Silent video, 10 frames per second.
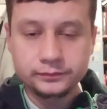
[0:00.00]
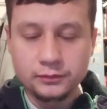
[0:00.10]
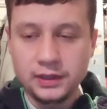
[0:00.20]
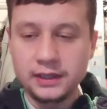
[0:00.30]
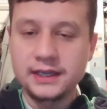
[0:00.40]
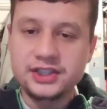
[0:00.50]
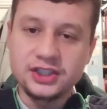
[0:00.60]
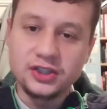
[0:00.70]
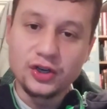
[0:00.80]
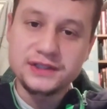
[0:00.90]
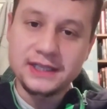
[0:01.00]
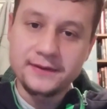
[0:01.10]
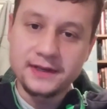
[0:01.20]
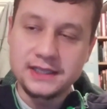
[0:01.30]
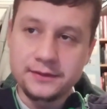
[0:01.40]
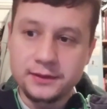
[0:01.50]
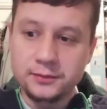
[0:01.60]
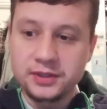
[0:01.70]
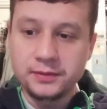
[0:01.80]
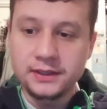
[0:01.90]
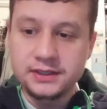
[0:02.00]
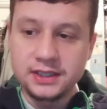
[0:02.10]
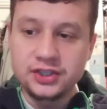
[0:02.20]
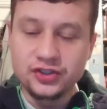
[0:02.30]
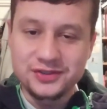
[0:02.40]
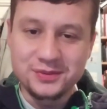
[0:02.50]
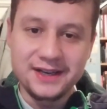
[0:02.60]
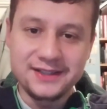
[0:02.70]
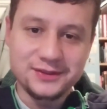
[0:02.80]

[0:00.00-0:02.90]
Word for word: Well, actually, Longstaff had an effort which went uh, just wide as